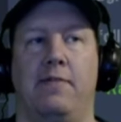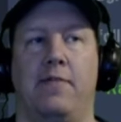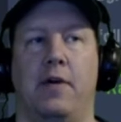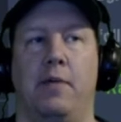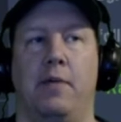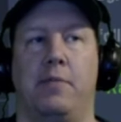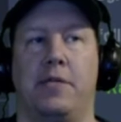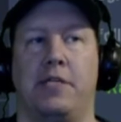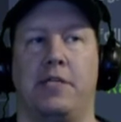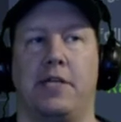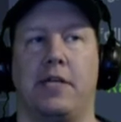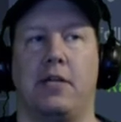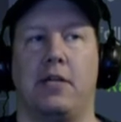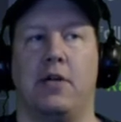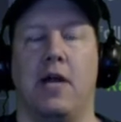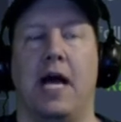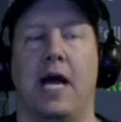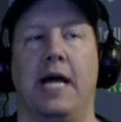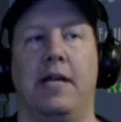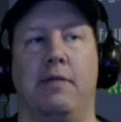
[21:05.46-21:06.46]
a
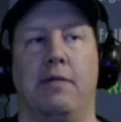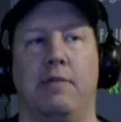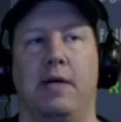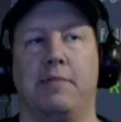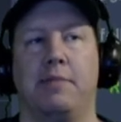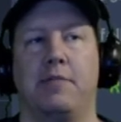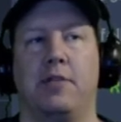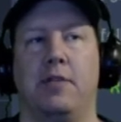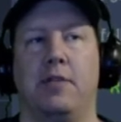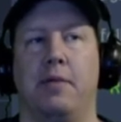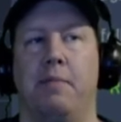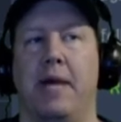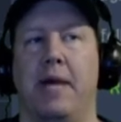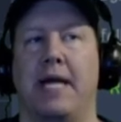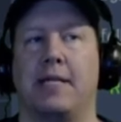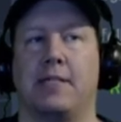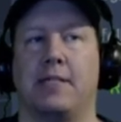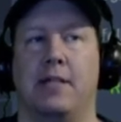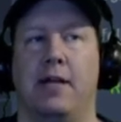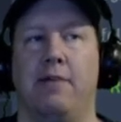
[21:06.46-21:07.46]
particular item up to the
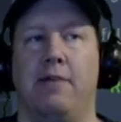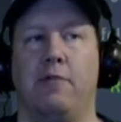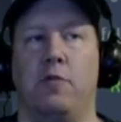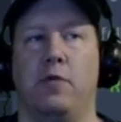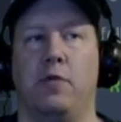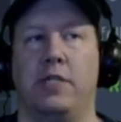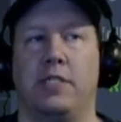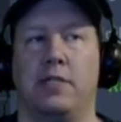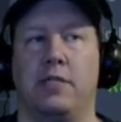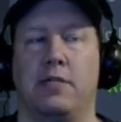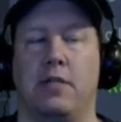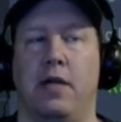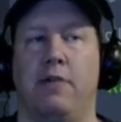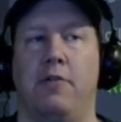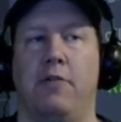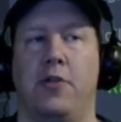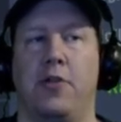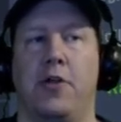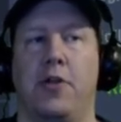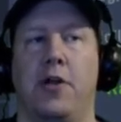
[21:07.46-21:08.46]
max level, which is
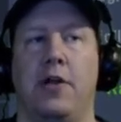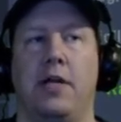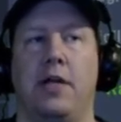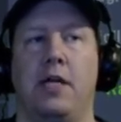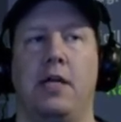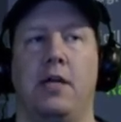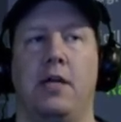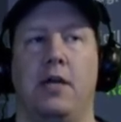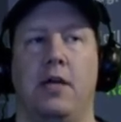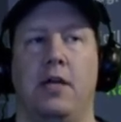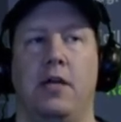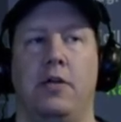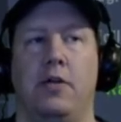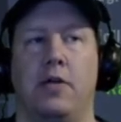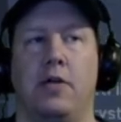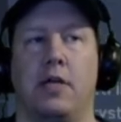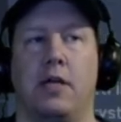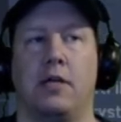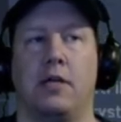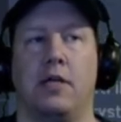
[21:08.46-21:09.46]
level 30,
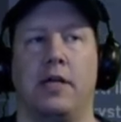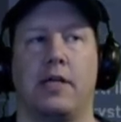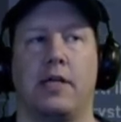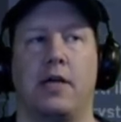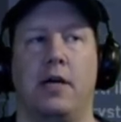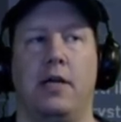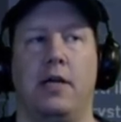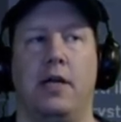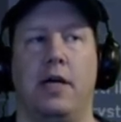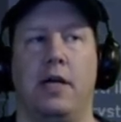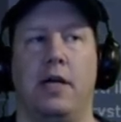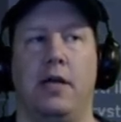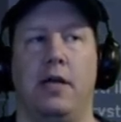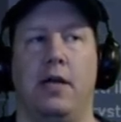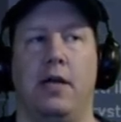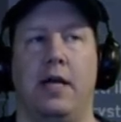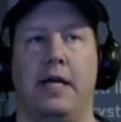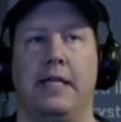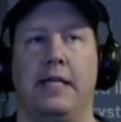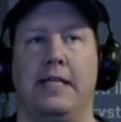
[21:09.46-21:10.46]
you can click on it
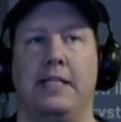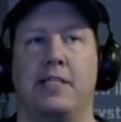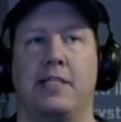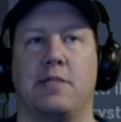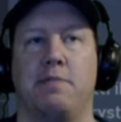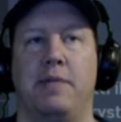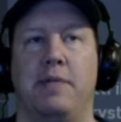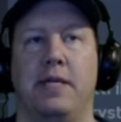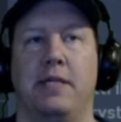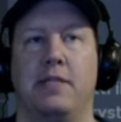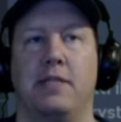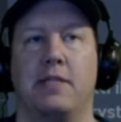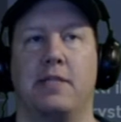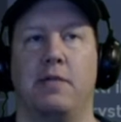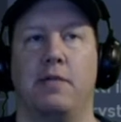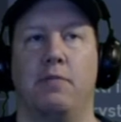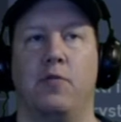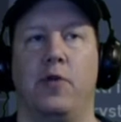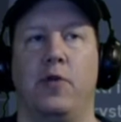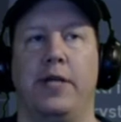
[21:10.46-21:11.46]
and then spend
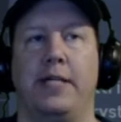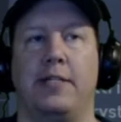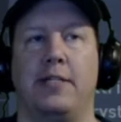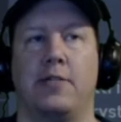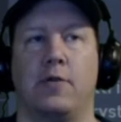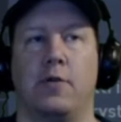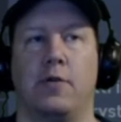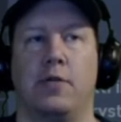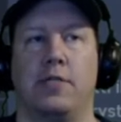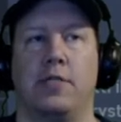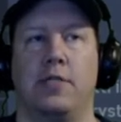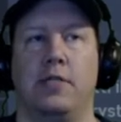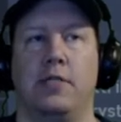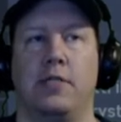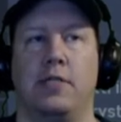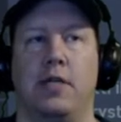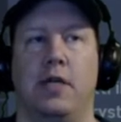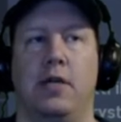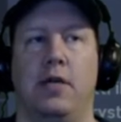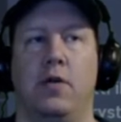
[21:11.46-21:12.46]
some
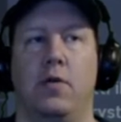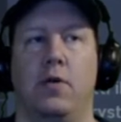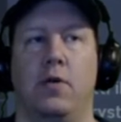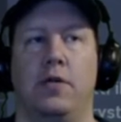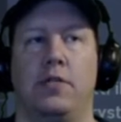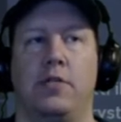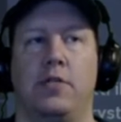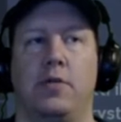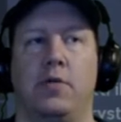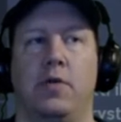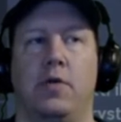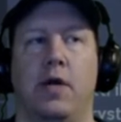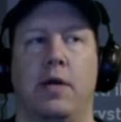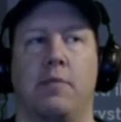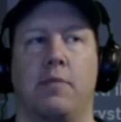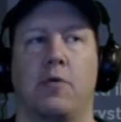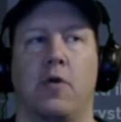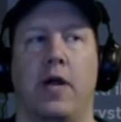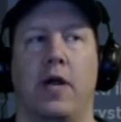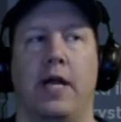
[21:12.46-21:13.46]
resources in order to
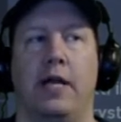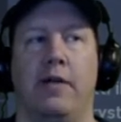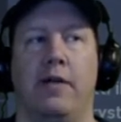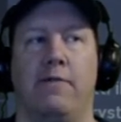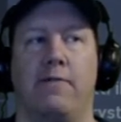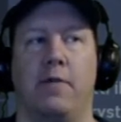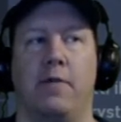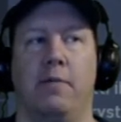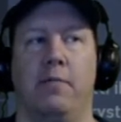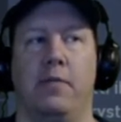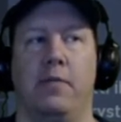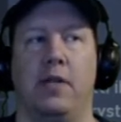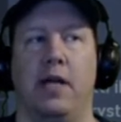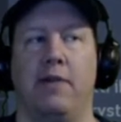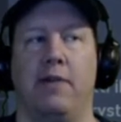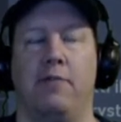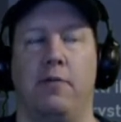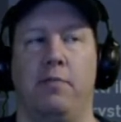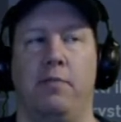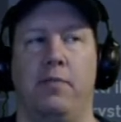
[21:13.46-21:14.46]
upgrade it from
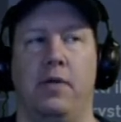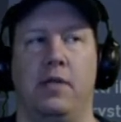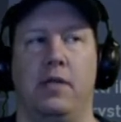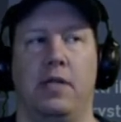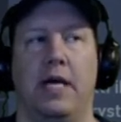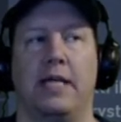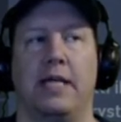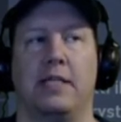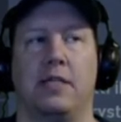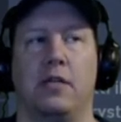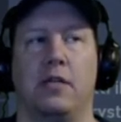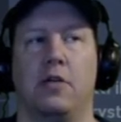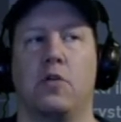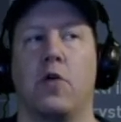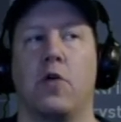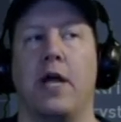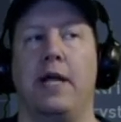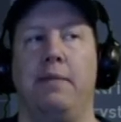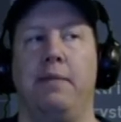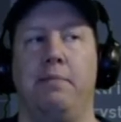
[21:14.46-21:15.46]
level like
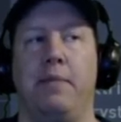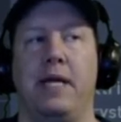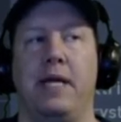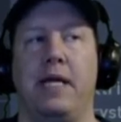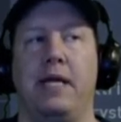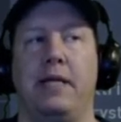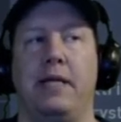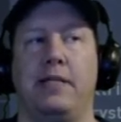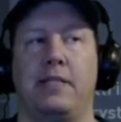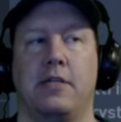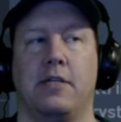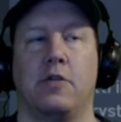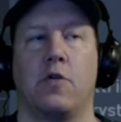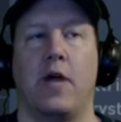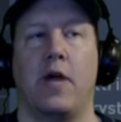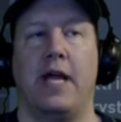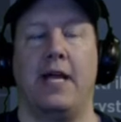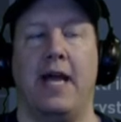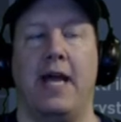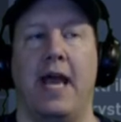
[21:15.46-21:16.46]
grade B to
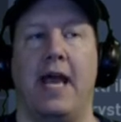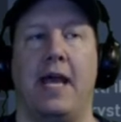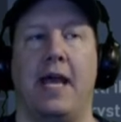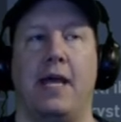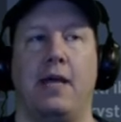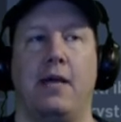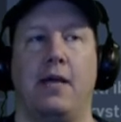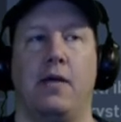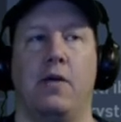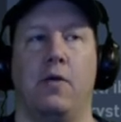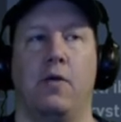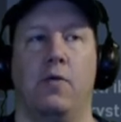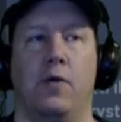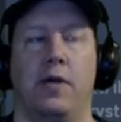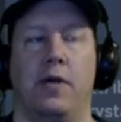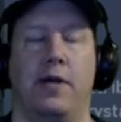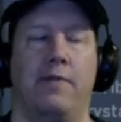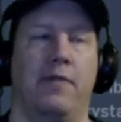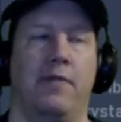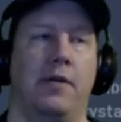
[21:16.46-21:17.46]
grade A or
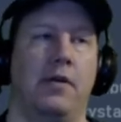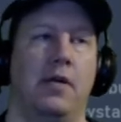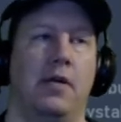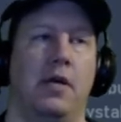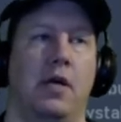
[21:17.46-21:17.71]
whatever.